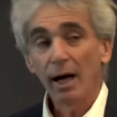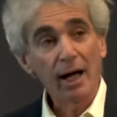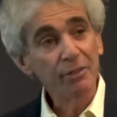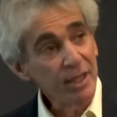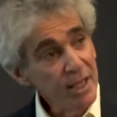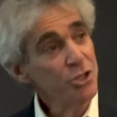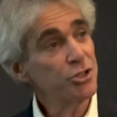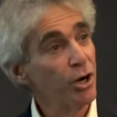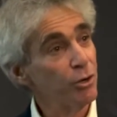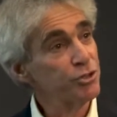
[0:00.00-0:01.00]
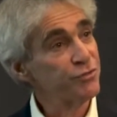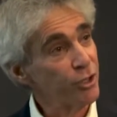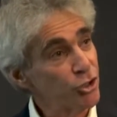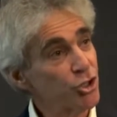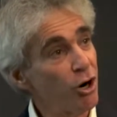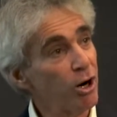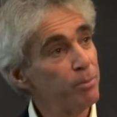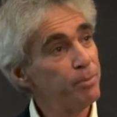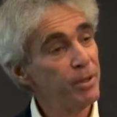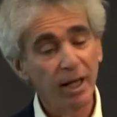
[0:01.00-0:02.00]
On the East Coast, Phil
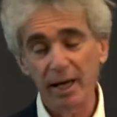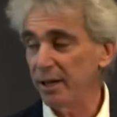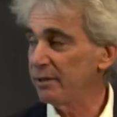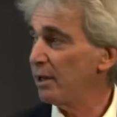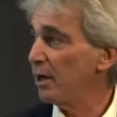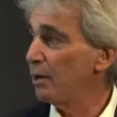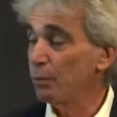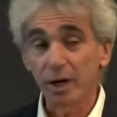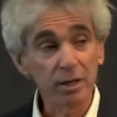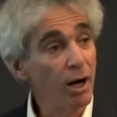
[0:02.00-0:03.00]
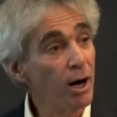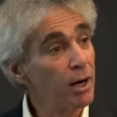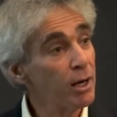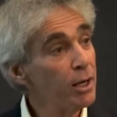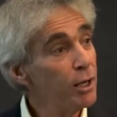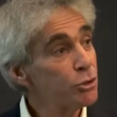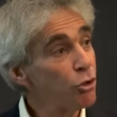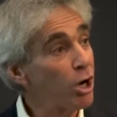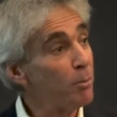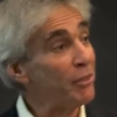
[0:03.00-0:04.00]
Sharp and Rick Young
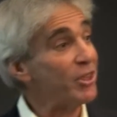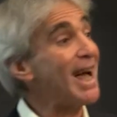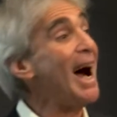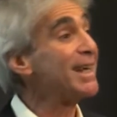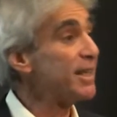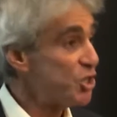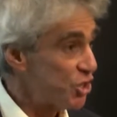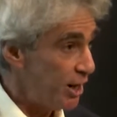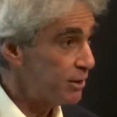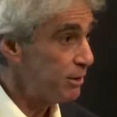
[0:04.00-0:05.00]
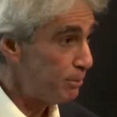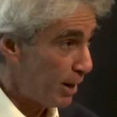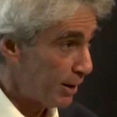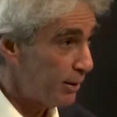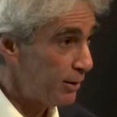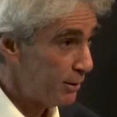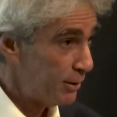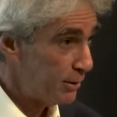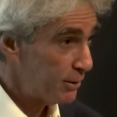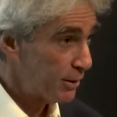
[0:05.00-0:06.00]
talk about the condensate model.
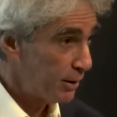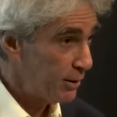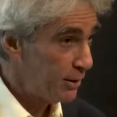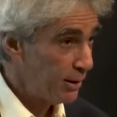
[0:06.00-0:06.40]
Okay.